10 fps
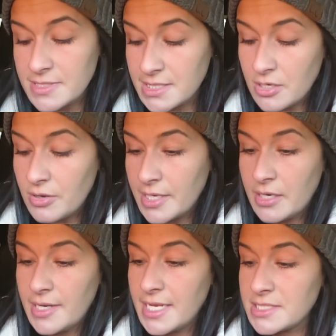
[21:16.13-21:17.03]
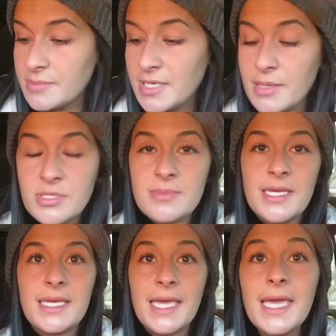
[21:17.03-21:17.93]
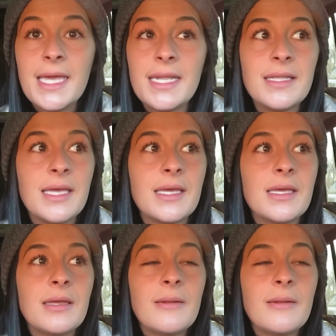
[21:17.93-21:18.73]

been sick all year and he hasn't been able to be a kid, like,